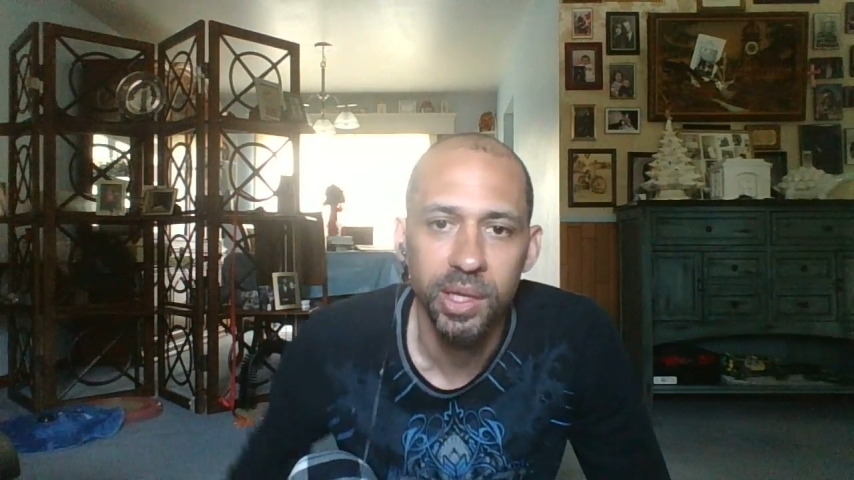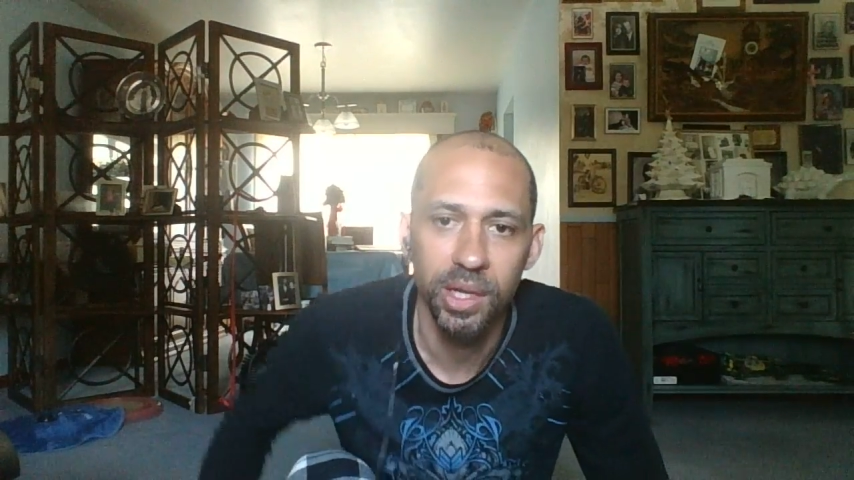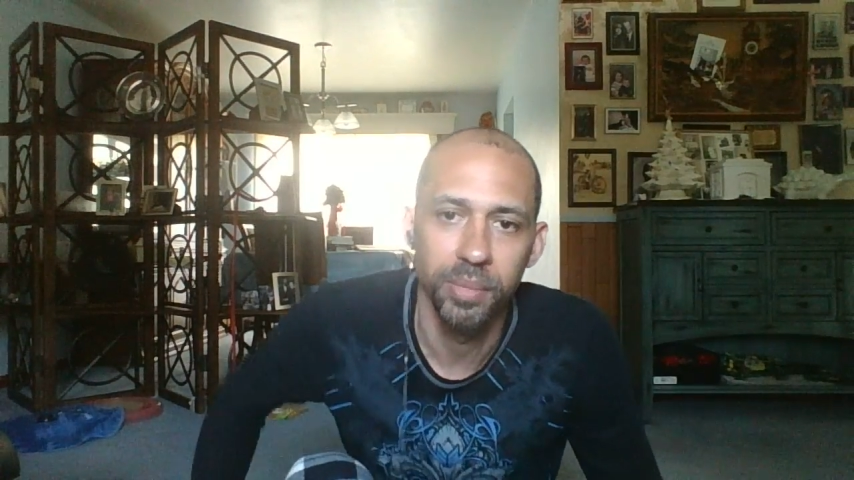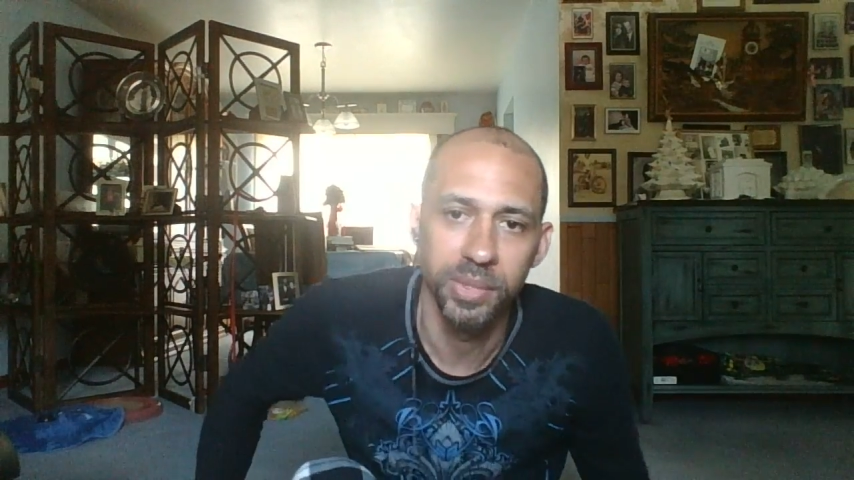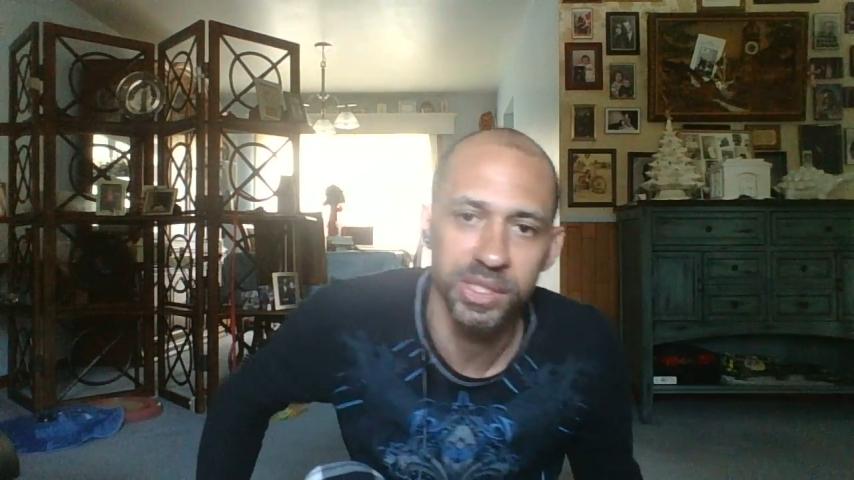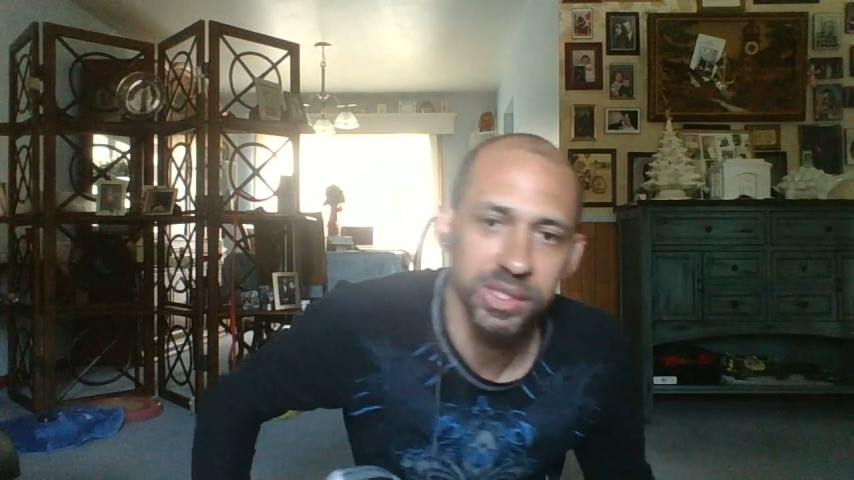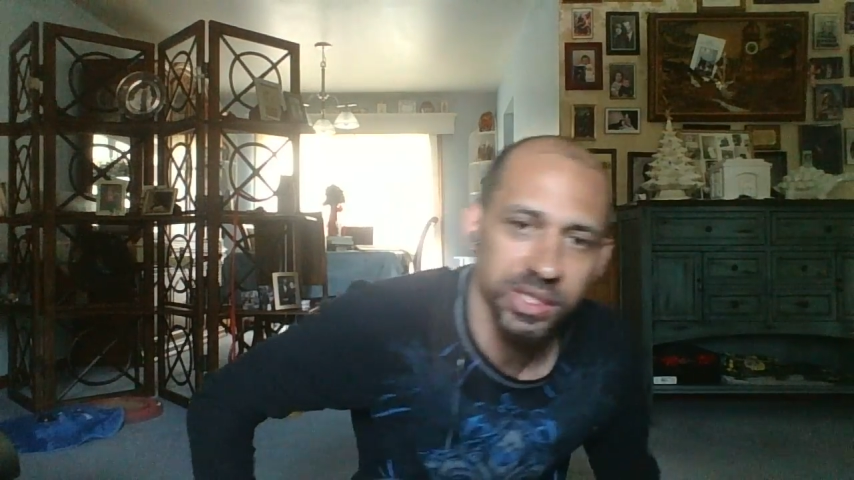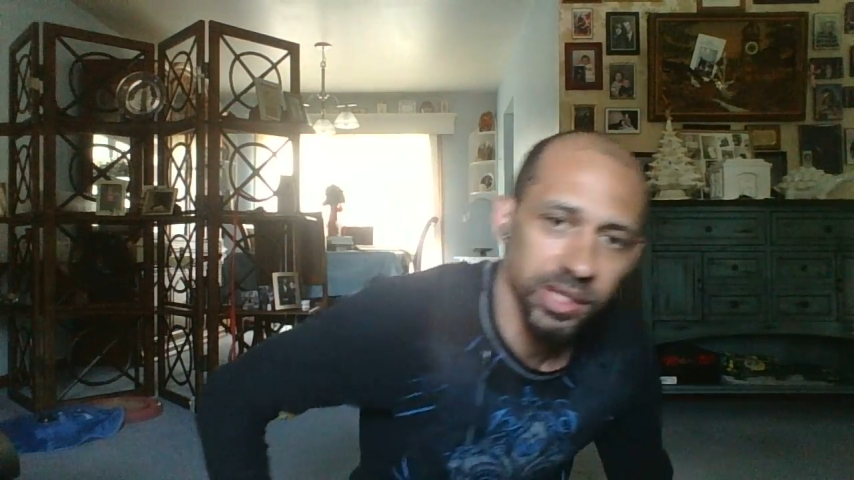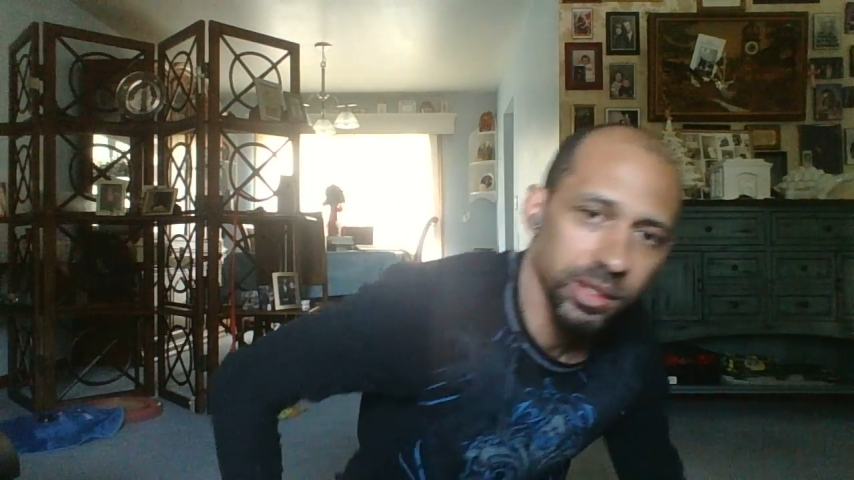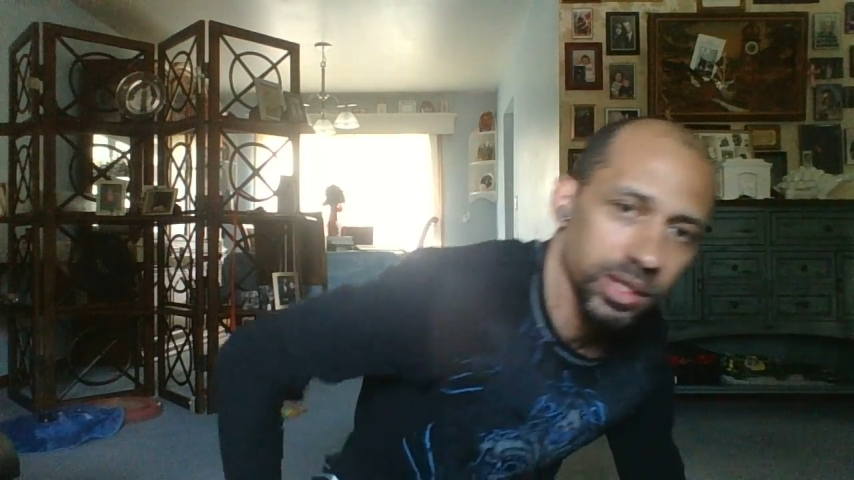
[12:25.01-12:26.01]
and I'm
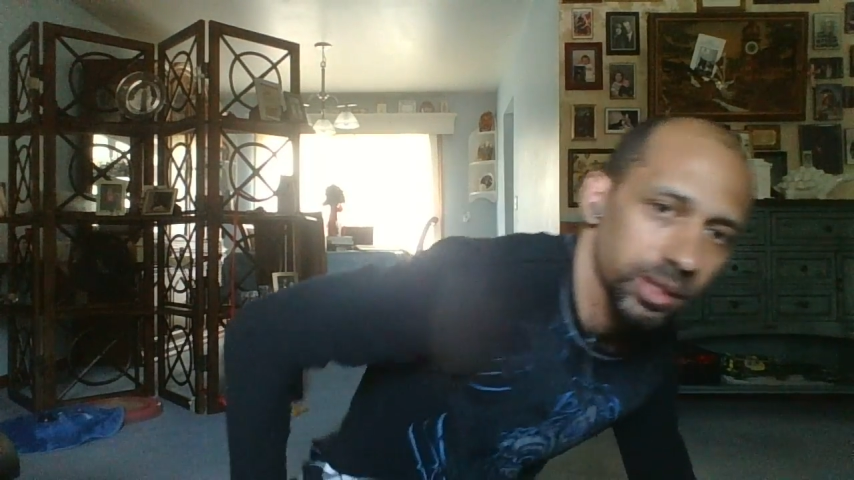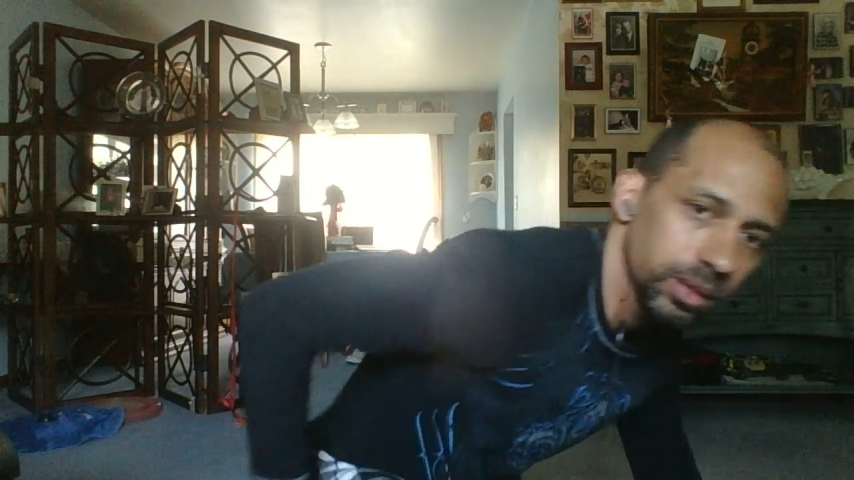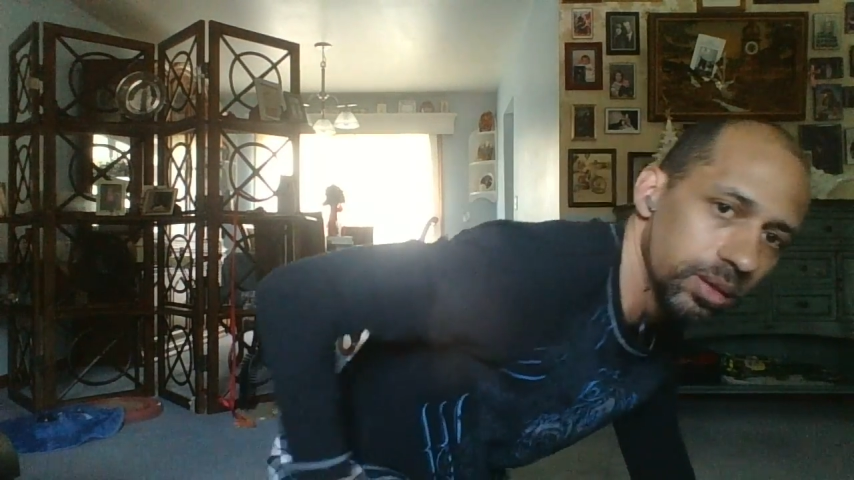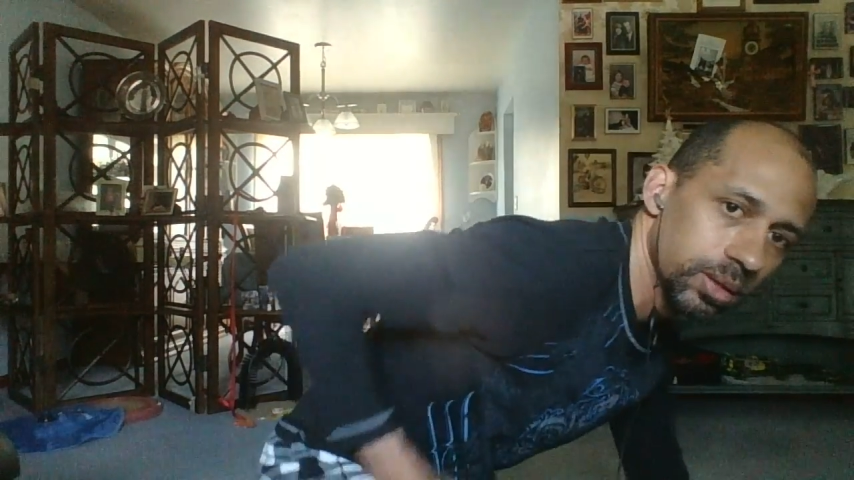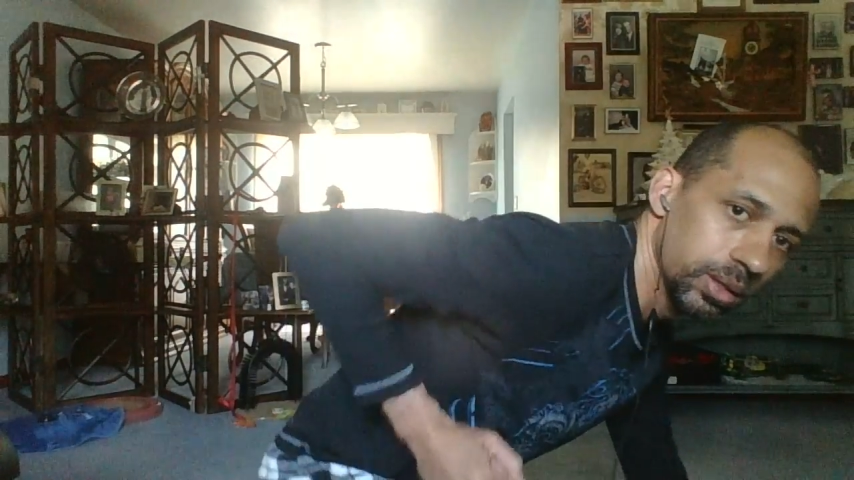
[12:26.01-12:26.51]
extending